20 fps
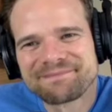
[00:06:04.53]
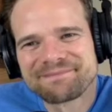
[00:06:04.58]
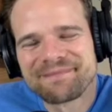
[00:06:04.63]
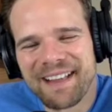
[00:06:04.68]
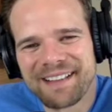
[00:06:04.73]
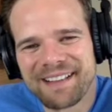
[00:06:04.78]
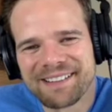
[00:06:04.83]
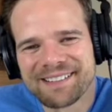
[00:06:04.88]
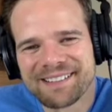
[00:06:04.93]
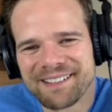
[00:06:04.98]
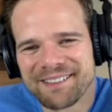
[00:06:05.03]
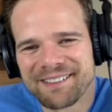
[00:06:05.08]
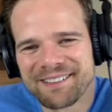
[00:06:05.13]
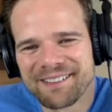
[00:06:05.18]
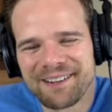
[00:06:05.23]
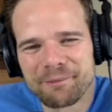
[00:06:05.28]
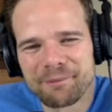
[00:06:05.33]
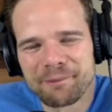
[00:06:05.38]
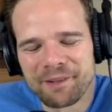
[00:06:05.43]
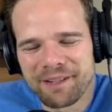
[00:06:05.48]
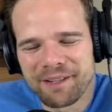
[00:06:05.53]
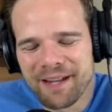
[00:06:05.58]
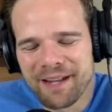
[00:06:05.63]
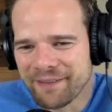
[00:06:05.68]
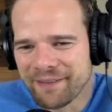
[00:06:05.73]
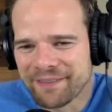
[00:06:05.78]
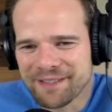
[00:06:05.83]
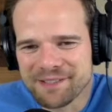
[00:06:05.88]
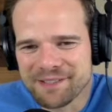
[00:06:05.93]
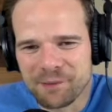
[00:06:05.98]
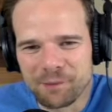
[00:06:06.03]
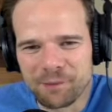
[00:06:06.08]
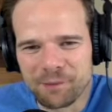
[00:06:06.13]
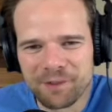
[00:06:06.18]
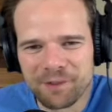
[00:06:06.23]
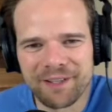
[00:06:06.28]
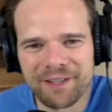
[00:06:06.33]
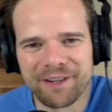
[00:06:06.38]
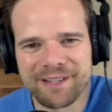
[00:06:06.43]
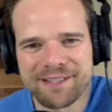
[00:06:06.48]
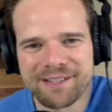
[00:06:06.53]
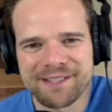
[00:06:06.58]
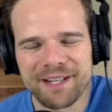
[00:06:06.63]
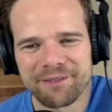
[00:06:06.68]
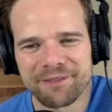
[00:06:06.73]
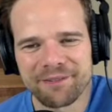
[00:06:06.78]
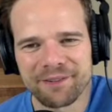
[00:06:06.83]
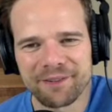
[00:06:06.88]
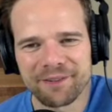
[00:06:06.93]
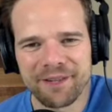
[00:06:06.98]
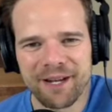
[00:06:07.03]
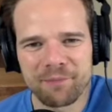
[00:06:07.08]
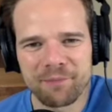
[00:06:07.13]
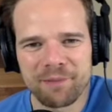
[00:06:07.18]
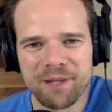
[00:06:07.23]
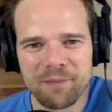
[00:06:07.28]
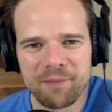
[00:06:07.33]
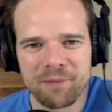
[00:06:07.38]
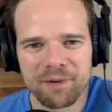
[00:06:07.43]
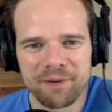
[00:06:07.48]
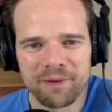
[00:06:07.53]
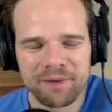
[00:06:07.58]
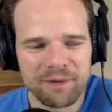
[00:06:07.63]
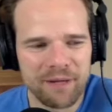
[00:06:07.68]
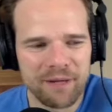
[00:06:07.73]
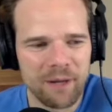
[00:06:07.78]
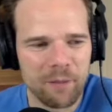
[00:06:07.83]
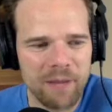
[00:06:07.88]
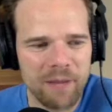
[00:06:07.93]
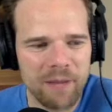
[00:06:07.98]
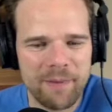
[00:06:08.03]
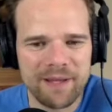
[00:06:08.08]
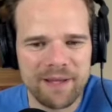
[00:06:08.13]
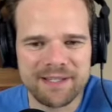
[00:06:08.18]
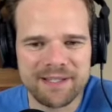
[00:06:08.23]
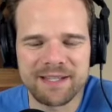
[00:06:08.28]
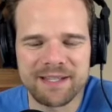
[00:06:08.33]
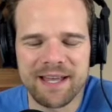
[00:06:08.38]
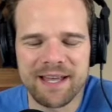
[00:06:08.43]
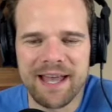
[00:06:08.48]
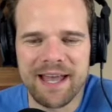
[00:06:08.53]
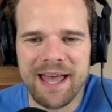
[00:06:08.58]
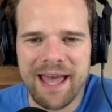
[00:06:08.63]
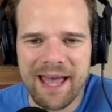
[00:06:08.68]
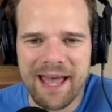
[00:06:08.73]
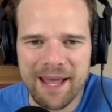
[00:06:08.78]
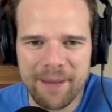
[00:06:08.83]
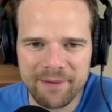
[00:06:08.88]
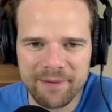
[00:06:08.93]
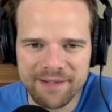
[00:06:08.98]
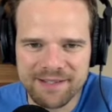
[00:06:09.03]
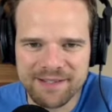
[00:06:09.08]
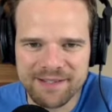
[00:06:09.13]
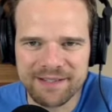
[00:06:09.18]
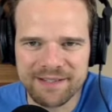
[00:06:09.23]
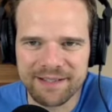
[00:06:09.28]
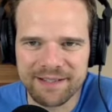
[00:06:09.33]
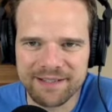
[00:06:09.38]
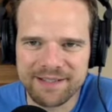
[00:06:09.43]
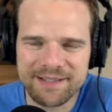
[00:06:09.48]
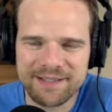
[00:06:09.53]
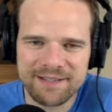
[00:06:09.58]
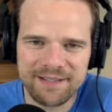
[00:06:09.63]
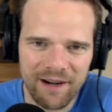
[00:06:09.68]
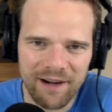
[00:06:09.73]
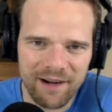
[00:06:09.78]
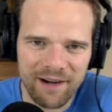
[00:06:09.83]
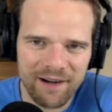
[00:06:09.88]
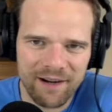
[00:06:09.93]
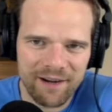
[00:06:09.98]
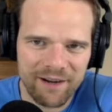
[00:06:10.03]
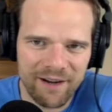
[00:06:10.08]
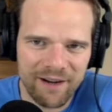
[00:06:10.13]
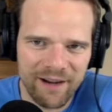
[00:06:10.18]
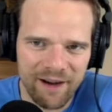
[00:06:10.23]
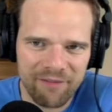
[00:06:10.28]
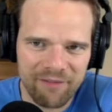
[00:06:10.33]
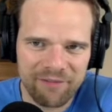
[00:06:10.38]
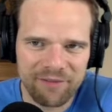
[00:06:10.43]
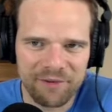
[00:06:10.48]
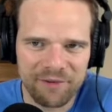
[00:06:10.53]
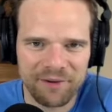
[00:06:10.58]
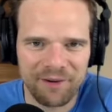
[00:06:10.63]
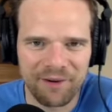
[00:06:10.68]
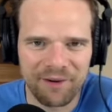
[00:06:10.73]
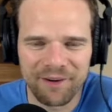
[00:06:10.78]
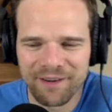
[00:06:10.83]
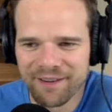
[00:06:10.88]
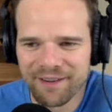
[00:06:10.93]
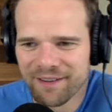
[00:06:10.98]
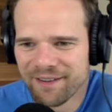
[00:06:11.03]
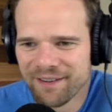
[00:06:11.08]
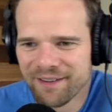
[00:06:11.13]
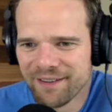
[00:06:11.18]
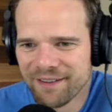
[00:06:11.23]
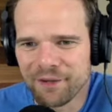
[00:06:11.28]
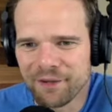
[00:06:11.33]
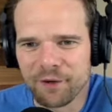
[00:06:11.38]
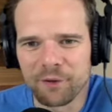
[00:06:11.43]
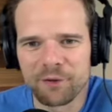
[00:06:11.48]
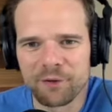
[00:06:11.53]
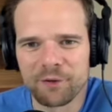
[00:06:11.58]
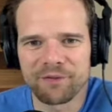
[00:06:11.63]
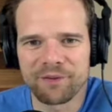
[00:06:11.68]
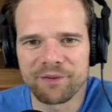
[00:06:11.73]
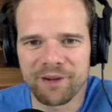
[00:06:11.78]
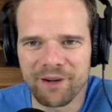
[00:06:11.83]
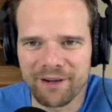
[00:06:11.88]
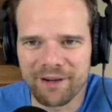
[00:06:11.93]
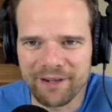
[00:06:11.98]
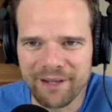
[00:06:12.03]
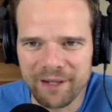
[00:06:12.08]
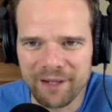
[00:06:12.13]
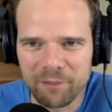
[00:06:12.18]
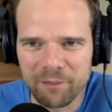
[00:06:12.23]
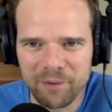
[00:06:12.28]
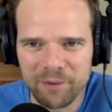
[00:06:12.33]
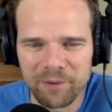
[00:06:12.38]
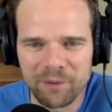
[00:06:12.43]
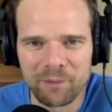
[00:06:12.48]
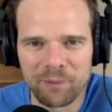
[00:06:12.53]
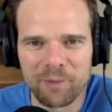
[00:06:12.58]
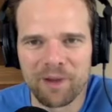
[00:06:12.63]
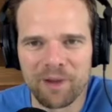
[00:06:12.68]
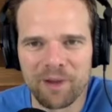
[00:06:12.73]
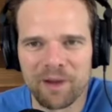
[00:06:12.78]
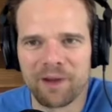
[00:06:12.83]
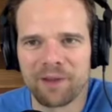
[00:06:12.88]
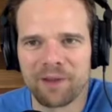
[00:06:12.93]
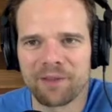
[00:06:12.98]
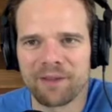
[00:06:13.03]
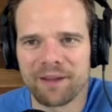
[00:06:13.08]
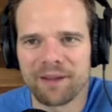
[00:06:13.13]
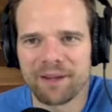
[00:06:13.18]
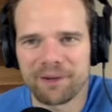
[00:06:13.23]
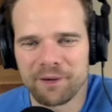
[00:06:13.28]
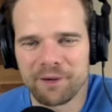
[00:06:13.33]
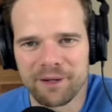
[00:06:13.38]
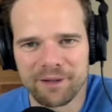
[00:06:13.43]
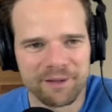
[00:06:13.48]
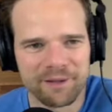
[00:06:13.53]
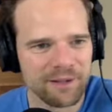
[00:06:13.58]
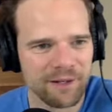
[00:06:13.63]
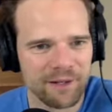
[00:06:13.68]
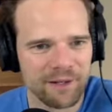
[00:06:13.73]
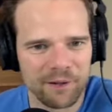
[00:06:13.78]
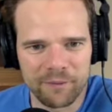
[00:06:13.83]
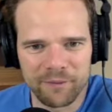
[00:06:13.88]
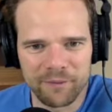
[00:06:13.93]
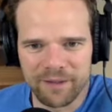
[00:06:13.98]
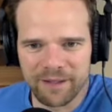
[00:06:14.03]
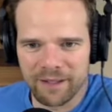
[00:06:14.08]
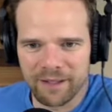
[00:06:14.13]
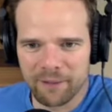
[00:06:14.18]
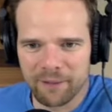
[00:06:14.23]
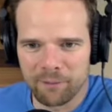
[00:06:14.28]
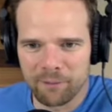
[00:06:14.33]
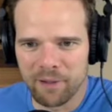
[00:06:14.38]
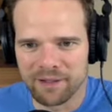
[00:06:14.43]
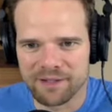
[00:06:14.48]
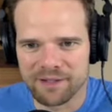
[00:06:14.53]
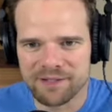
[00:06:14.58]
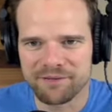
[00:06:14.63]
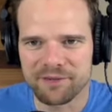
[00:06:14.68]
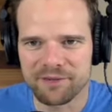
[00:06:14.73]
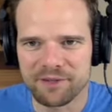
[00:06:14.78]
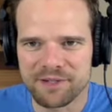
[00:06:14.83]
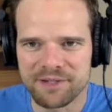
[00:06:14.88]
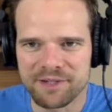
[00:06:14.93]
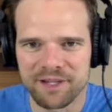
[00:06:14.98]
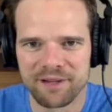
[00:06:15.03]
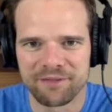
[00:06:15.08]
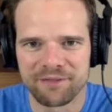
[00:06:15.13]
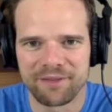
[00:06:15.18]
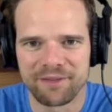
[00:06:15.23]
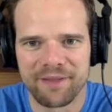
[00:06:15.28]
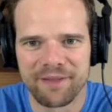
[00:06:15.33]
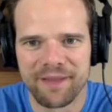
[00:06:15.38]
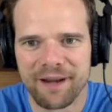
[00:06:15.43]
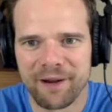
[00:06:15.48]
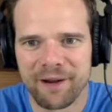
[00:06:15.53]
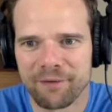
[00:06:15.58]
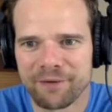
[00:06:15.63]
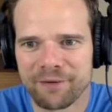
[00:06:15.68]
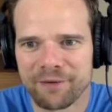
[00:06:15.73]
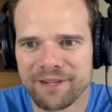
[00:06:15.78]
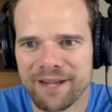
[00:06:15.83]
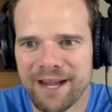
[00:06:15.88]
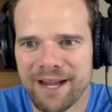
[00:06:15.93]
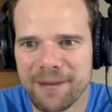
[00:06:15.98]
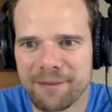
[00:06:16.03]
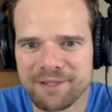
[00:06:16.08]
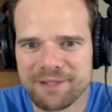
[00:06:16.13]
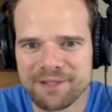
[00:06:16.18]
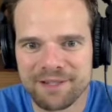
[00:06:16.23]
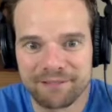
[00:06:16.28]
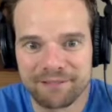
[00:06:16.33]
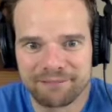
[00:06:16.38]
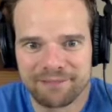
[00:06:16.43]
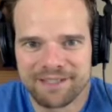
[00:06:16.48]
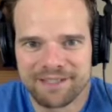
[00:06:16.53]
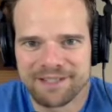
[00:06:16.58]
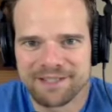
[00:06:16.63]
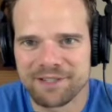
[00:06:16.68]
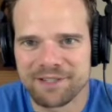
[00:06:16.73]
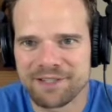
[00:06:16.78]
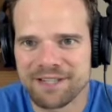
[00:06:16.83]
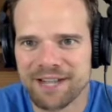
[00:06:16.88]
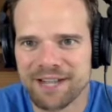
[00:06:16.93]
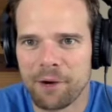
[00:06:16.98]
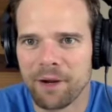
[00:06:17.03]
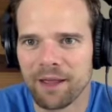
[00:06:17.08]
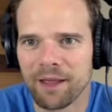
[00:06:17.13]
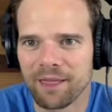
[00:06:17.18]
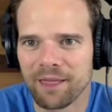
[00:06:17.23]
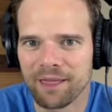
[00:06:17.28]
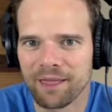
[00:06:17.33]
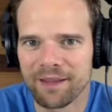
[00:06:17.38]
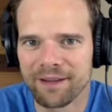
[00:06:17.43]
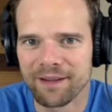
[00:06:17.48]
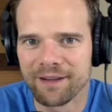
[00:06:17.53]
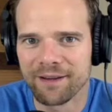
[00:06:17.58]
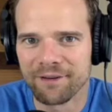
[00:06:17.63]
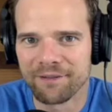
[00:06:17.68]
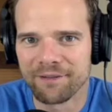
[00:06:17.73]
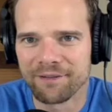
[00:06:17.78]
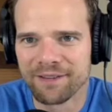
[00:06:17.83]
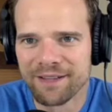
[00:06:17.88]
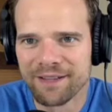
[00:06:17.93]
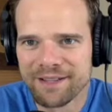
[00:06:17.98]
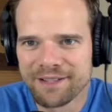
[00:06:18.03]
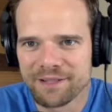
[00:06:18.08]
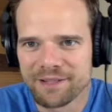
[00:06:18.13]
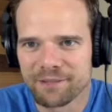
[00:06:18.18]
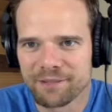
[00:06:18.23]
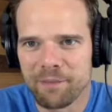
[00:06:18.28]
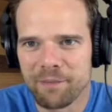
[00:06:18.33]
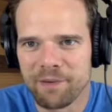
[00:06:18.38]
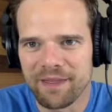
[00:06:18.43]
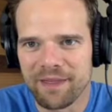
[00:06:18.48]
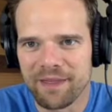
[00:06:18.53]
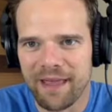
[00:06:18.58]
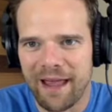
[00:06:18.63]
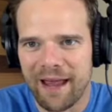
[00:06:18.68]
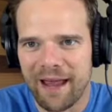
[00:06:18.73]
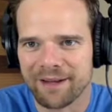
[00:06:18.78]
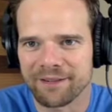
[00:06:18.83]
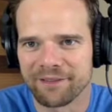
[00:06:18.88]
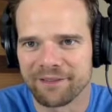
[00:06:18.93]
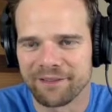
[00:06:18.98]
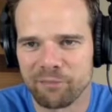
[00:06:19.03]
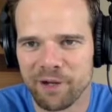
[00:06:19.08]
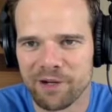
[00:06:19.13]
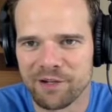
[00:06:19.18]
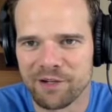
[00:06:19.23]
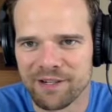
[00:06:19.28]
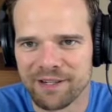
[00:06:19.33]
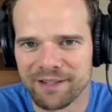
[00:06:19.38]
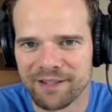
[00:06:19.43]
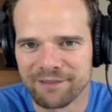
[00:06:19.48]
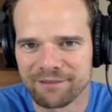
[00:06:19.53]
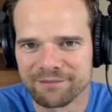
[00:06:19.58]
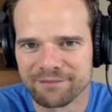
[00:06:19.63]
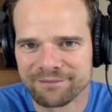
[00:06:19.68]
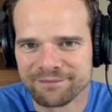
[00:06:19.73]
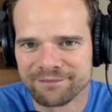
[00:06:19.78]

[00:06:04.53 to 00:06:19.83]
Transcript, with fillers: That's incredible. Yeah, I think that's a really good insight for a lot of people. You know, maybe it's the habits that get stuck after you know you figure out how to build wealth how to create you know uh, abundance for yourself and then over time it's like this is just how i live so maybe the act of budgeting